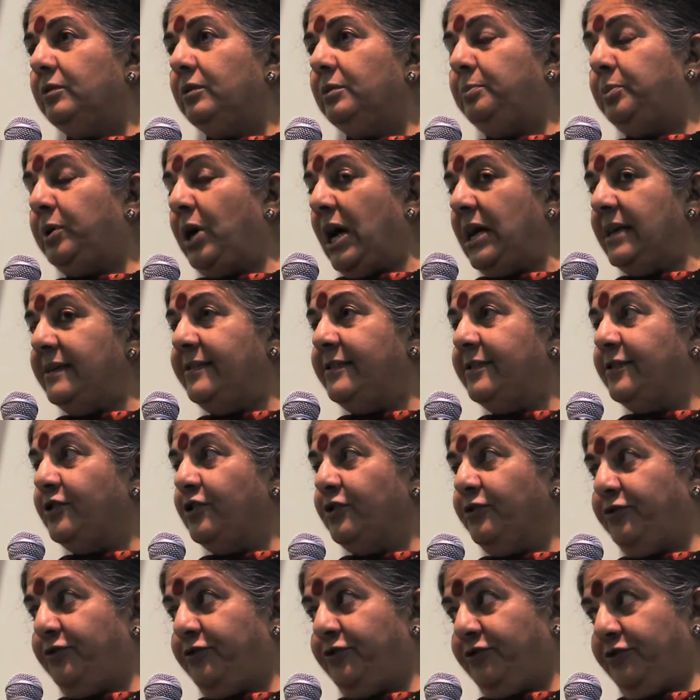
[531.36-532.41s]
Prices
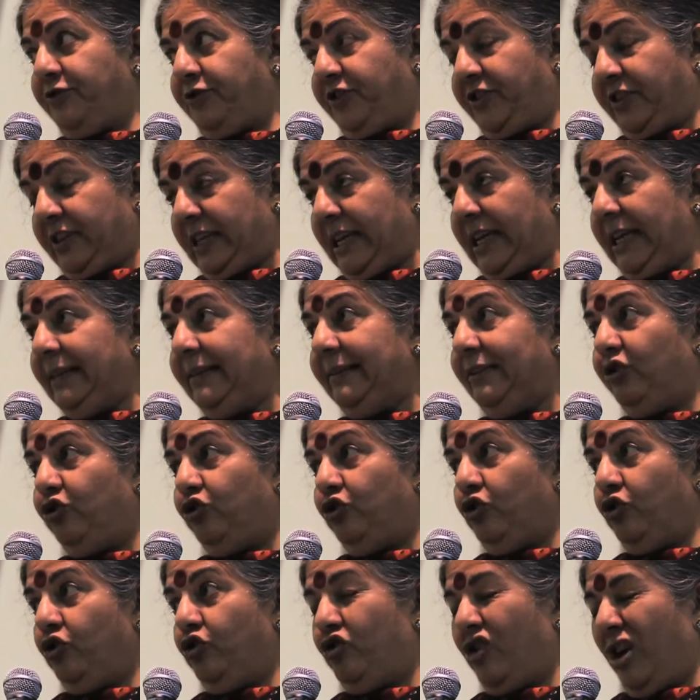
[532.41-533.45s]
of seed
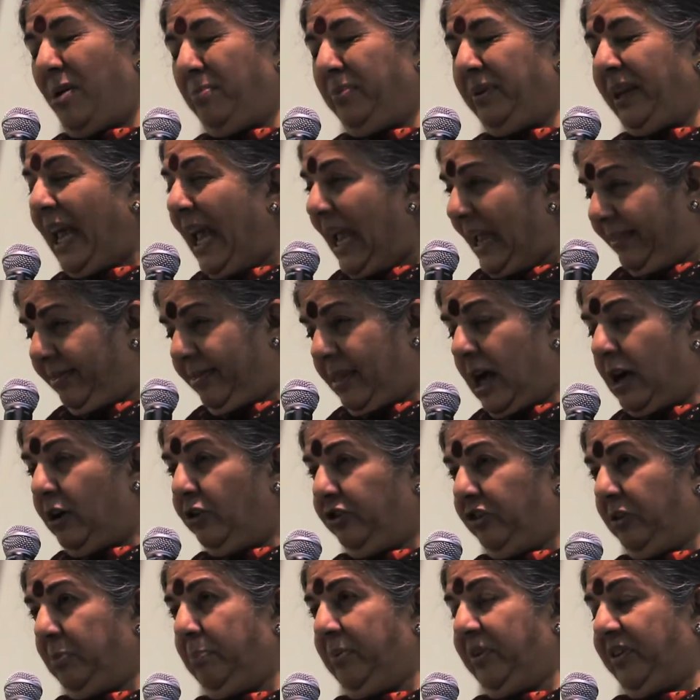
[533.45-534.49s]
jumped
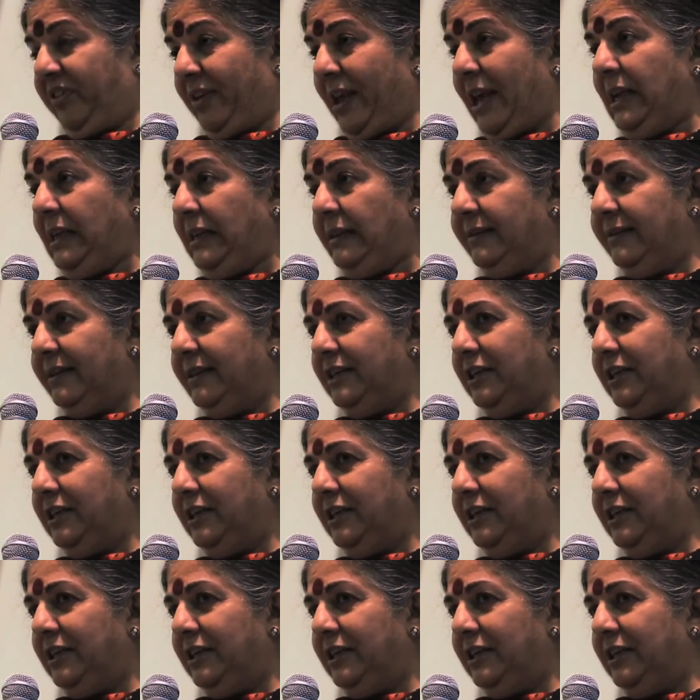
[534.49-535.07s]
8,000%.